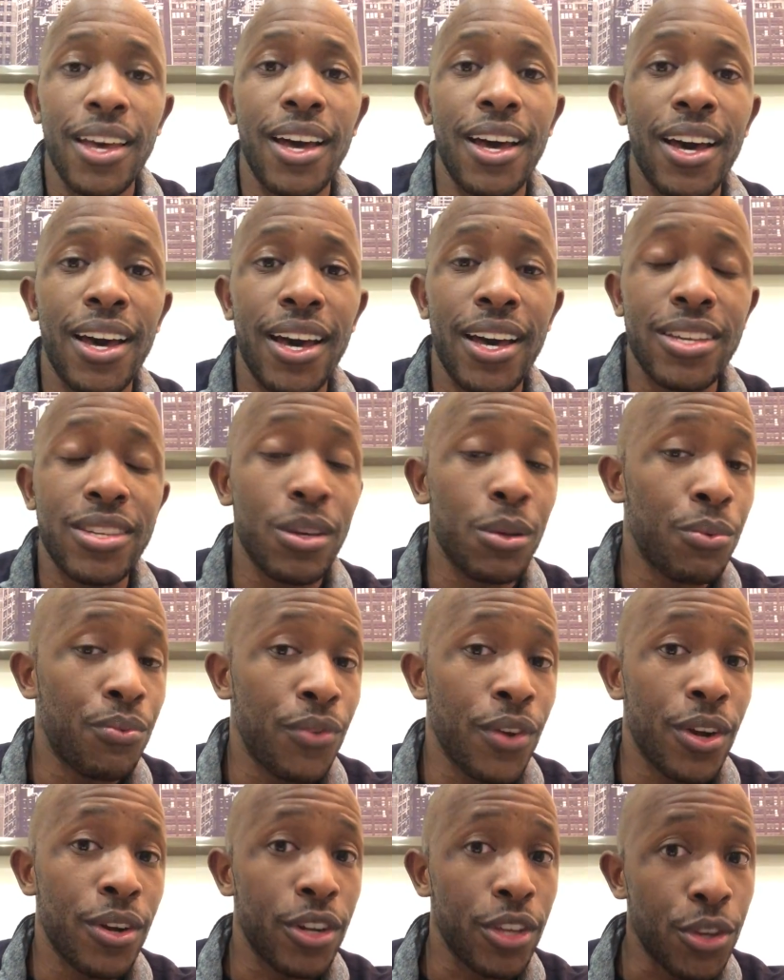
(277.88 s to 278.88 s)
It's
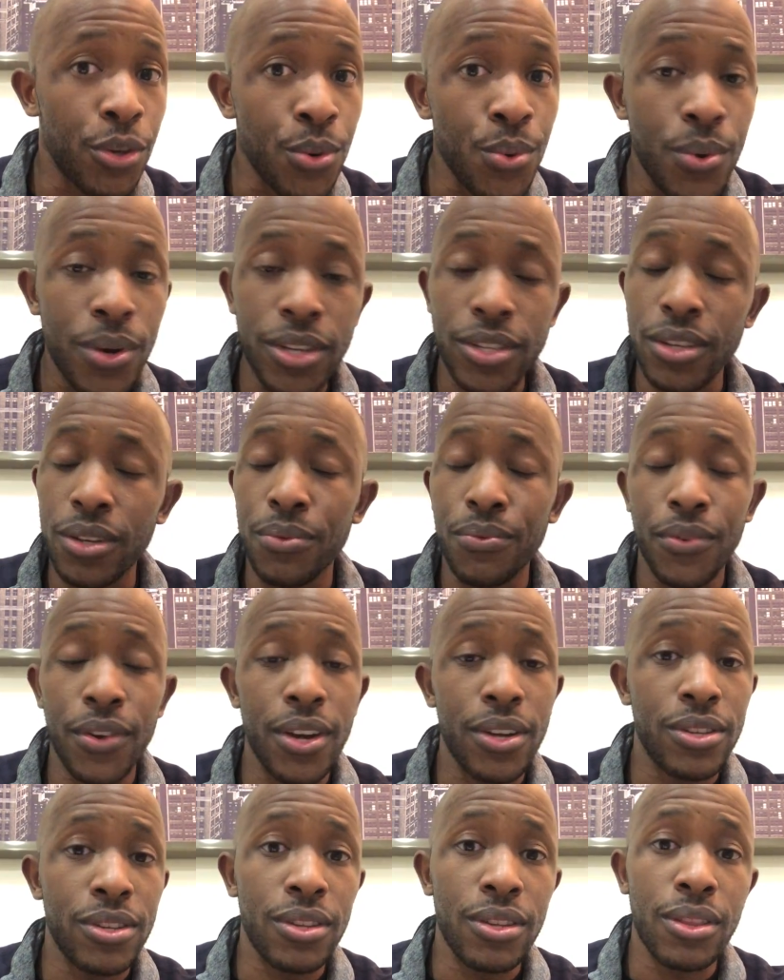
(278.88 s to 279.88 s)
unfair to you. It's
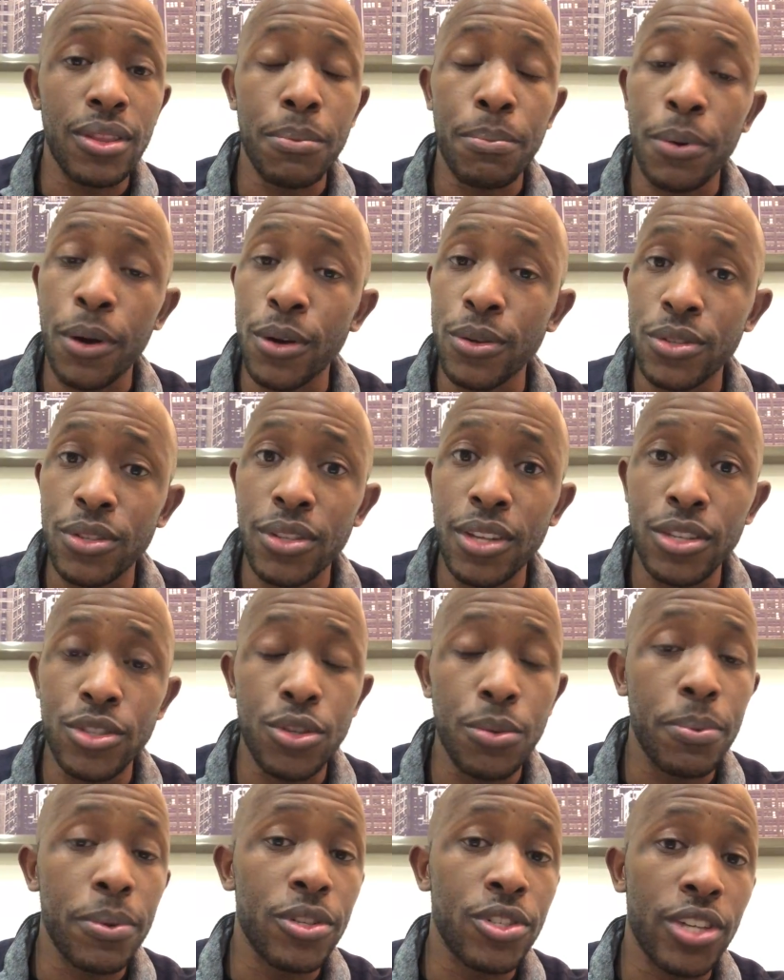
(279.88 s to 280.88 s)
unfair to the person
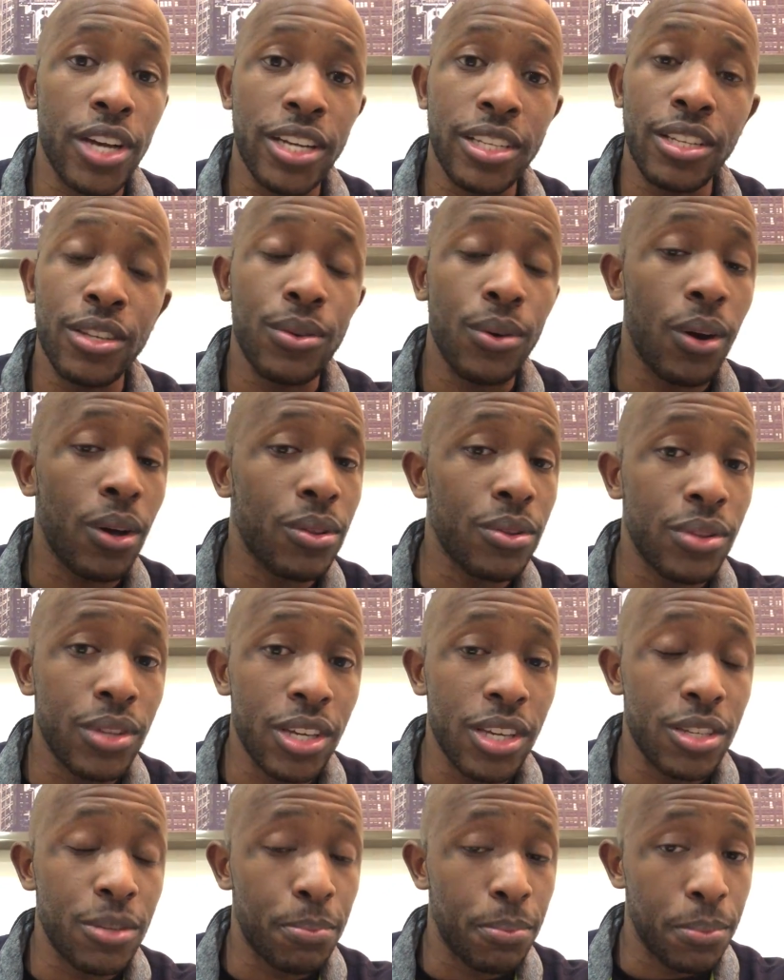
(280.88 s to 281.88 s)
that you're projecting all of
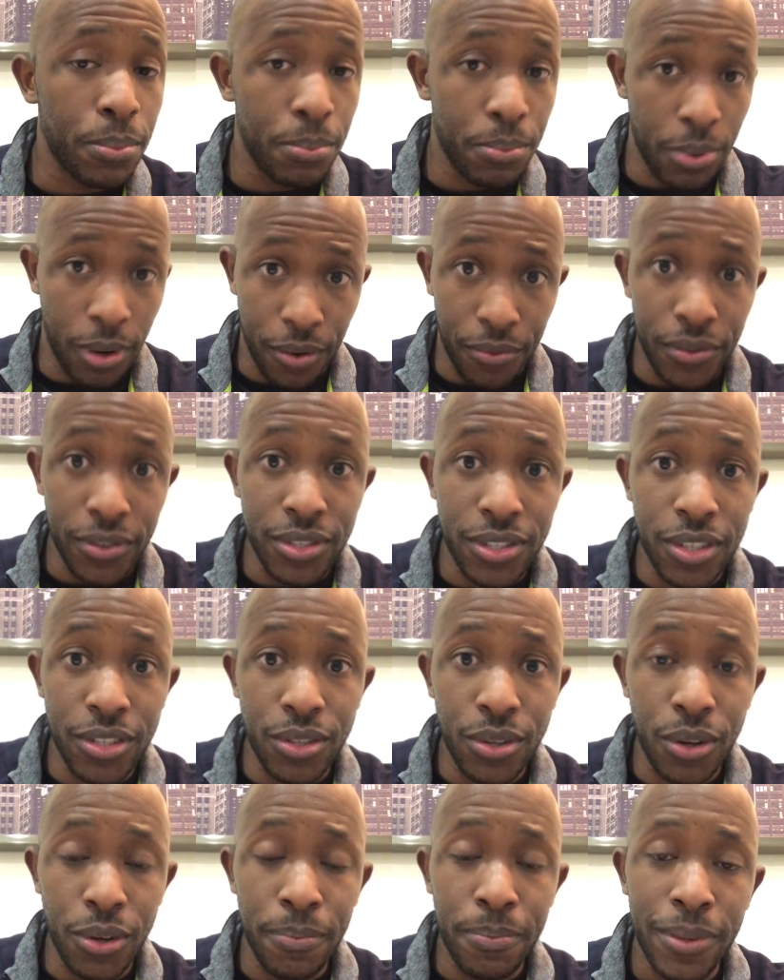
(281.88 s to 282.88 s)
these
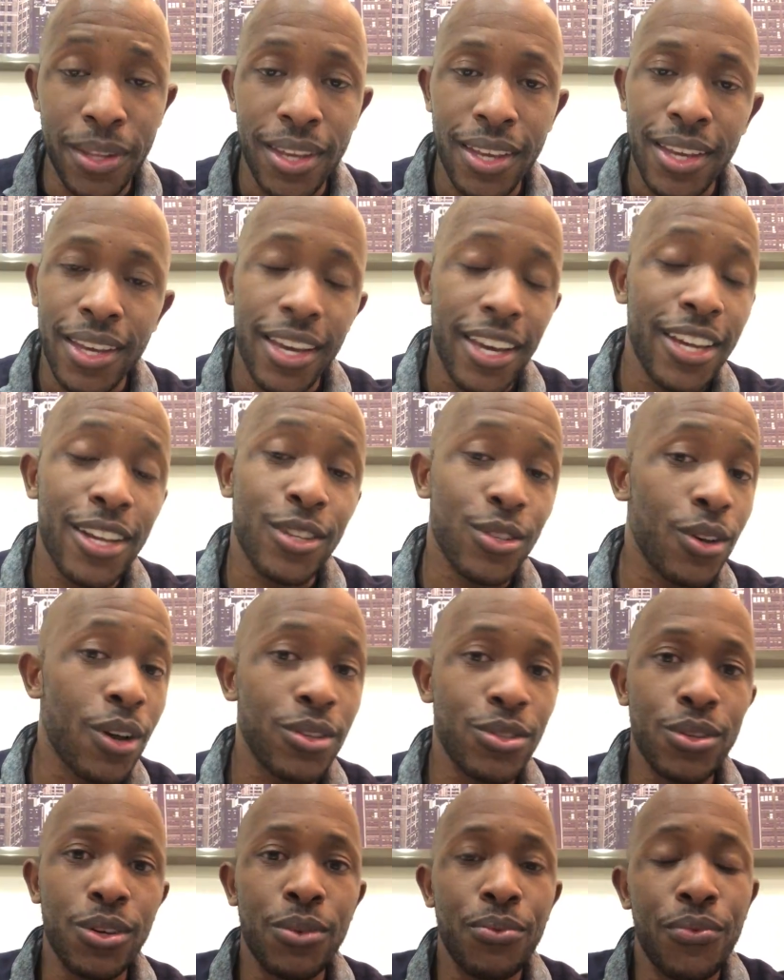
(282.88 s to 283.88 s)
preferences on. And it's
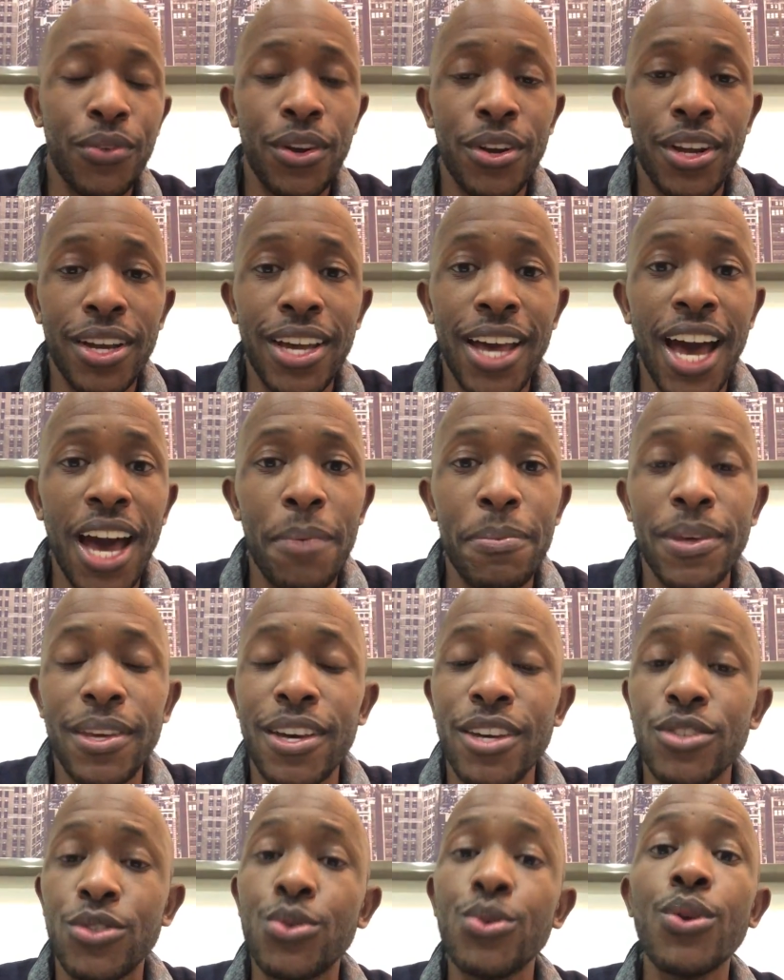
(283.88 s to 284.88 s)
also unfair to God
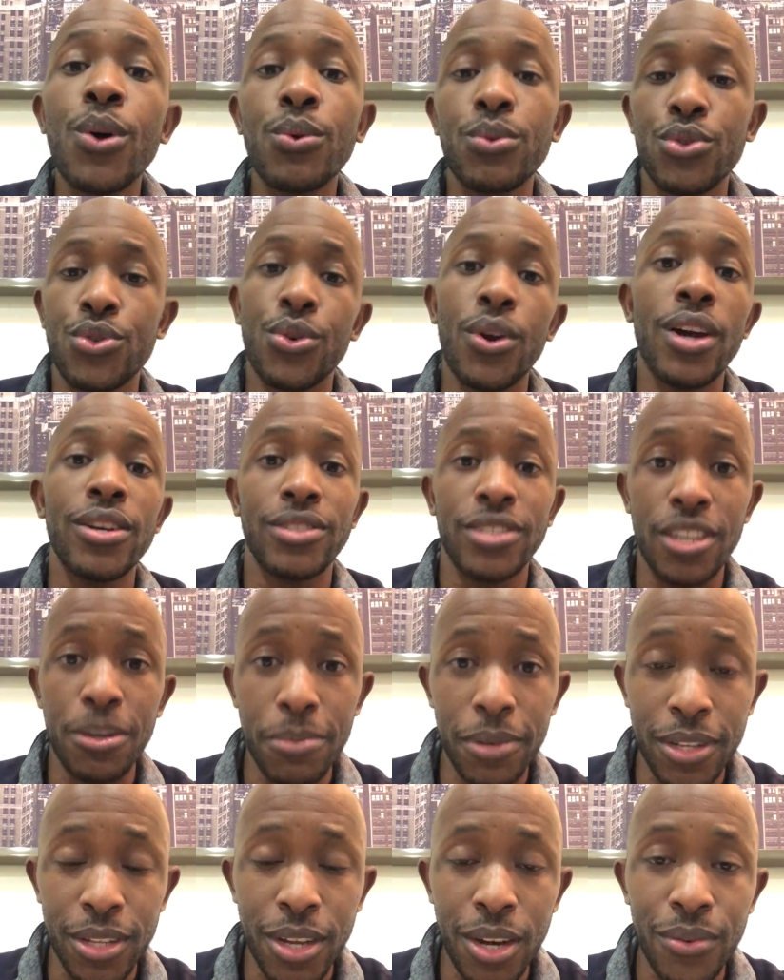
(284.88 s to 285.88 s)
because you don't trust
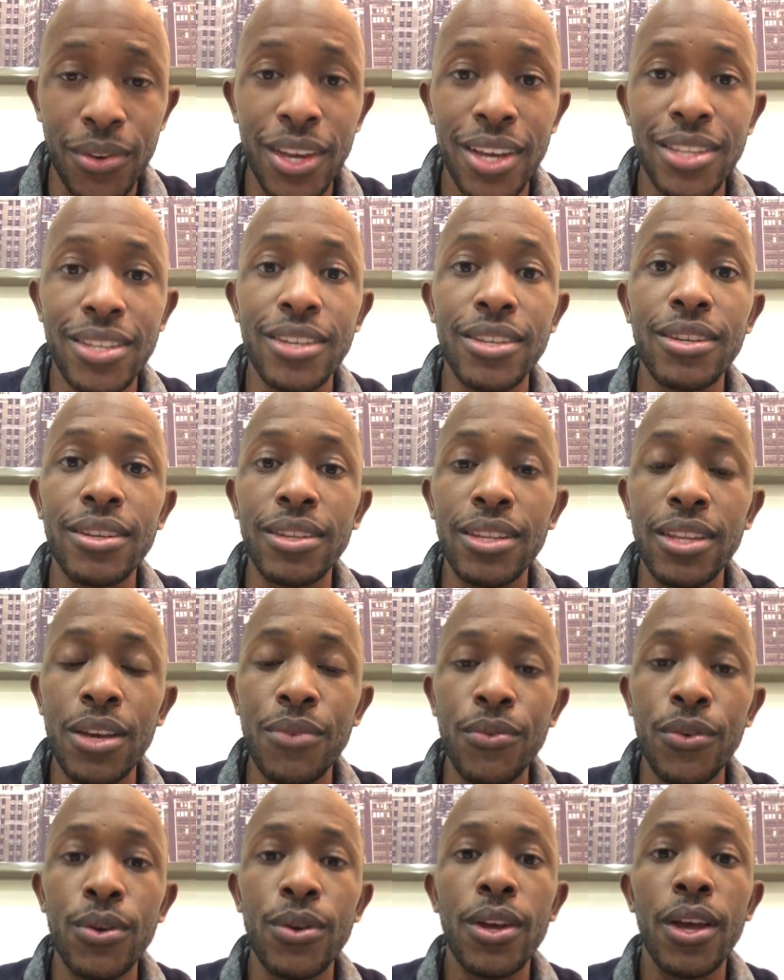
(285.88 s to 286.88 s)
him enough to
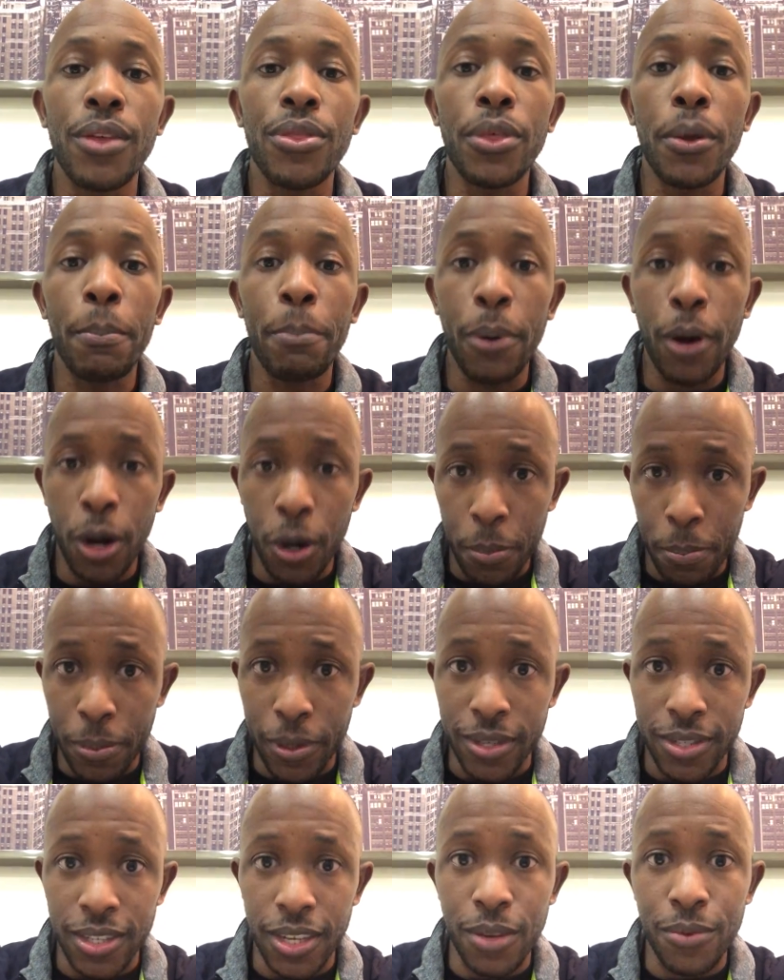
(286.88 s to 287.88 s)
deliver the
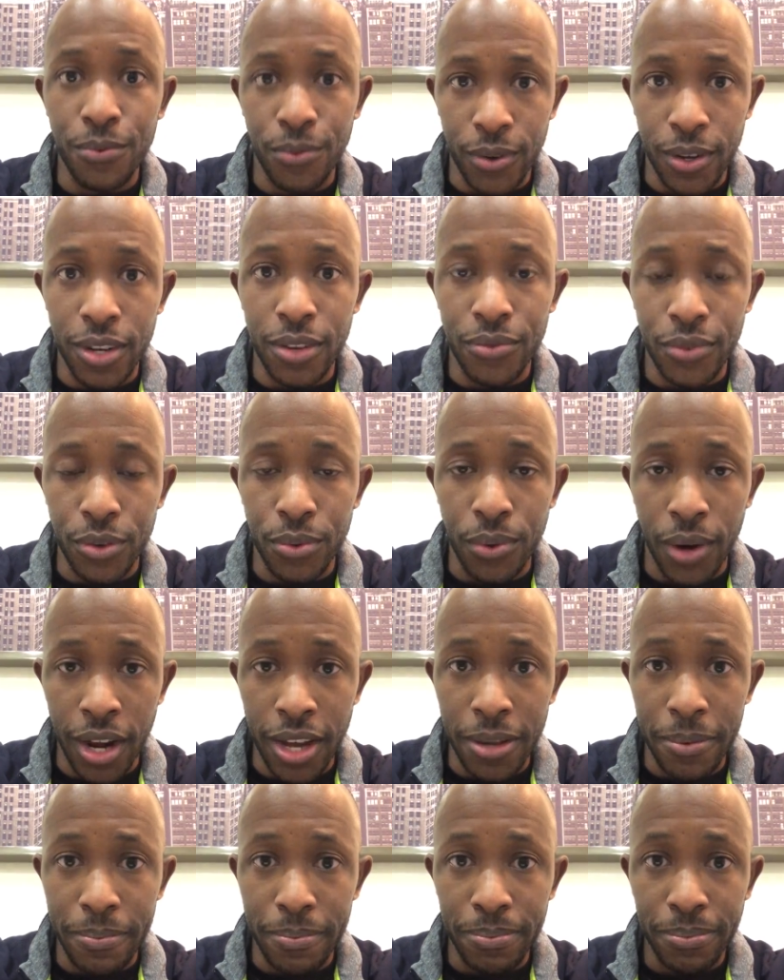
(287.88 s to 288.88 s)
purpose in front of you,
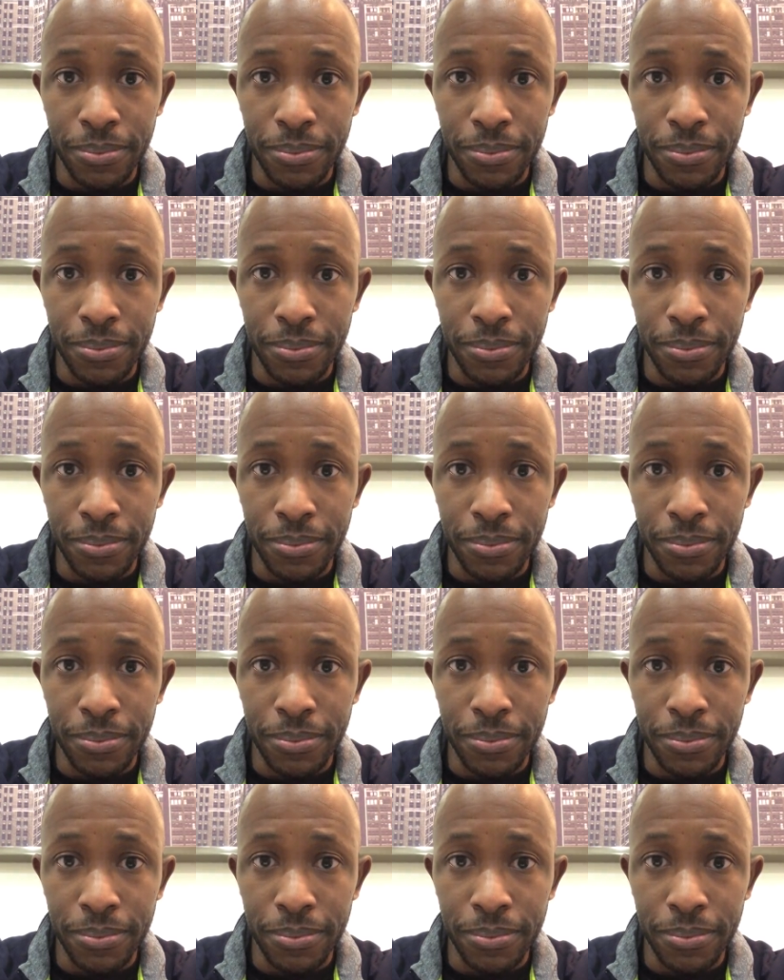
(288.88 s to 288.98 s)
right?